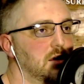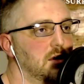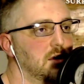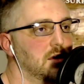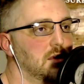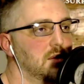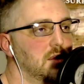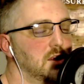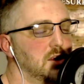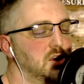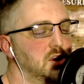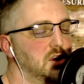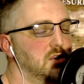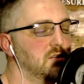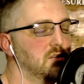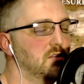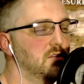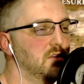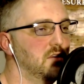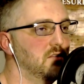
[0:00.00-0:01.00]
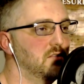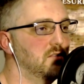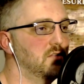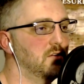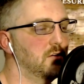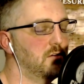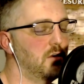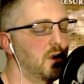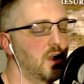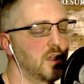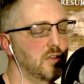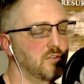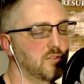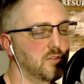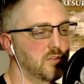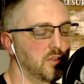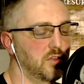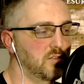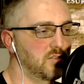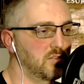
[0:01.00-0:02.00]
that Jesus is the
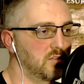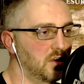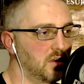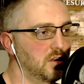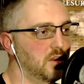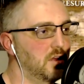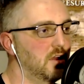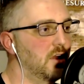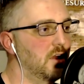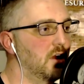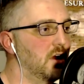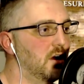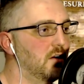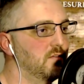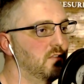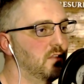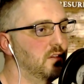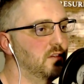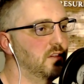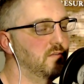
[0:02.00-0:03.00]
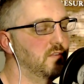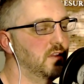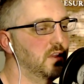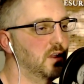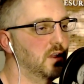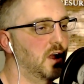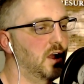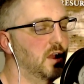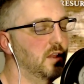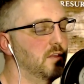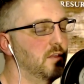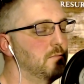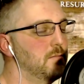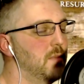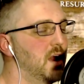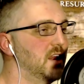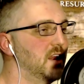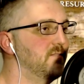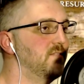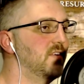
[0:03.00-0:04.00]
Christ, the Son of the living God, the
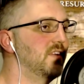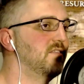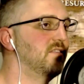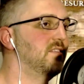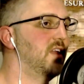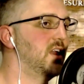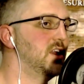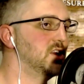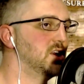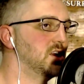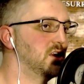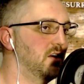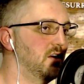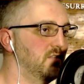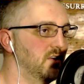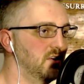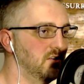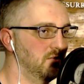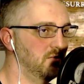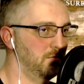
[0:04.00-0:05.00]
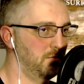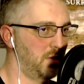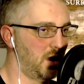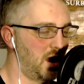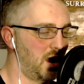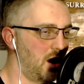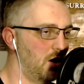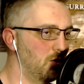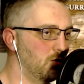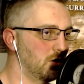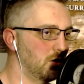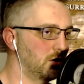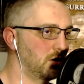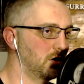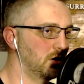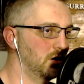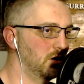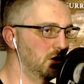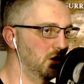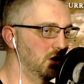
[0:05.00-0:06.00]
manifestation of his power,
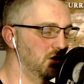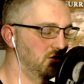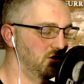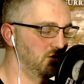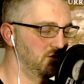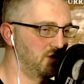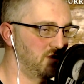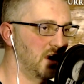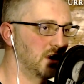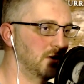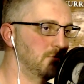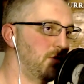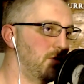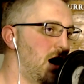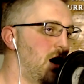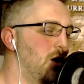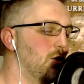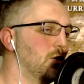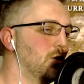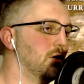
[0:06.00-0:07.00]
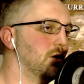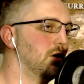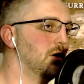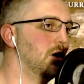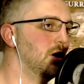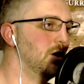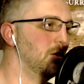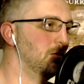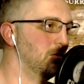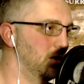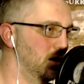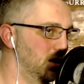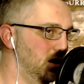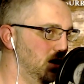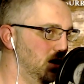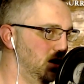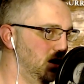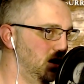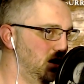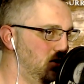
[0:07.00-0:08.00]
his divine power but
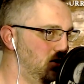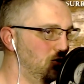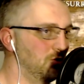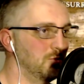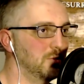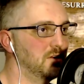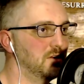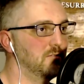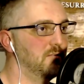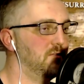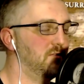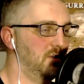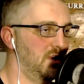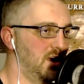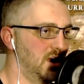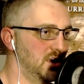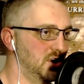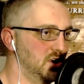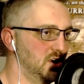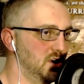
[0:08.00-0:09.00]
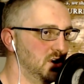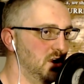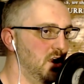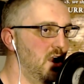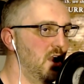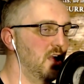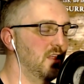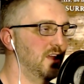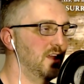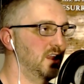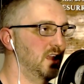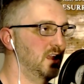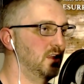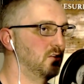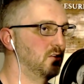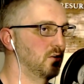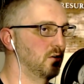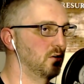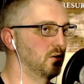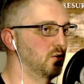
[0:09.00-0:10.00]
in human flesh, that he
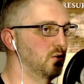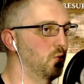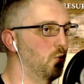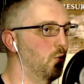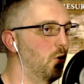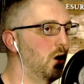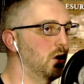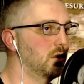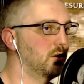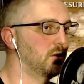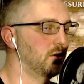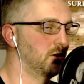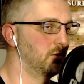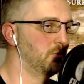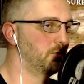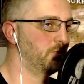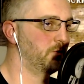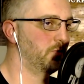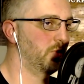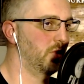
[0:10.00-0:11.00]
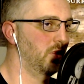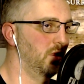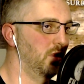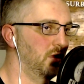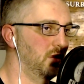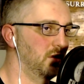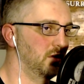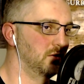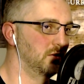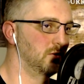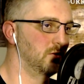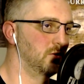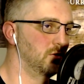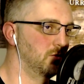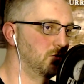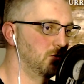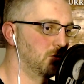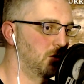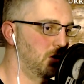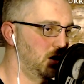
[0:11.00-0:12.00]
turned water into
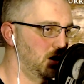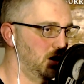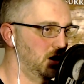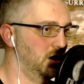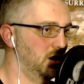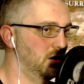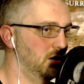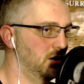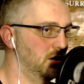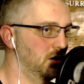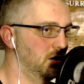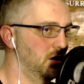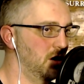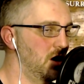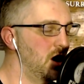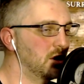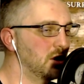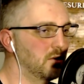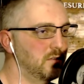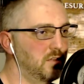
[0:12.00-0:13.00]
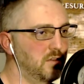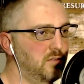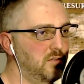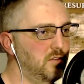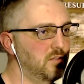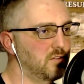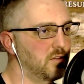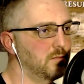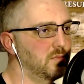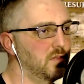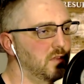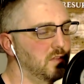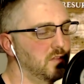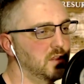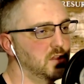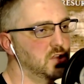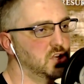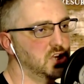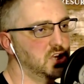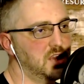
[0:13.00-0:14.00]
wine. Now, this is something
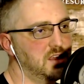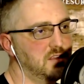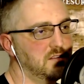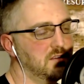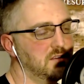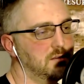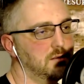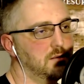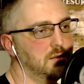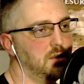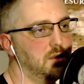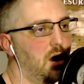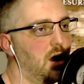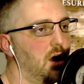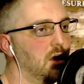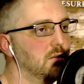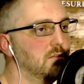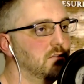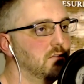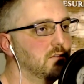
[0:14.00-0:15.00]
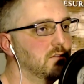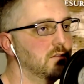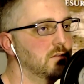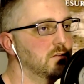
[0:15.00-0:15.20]
that Jesus does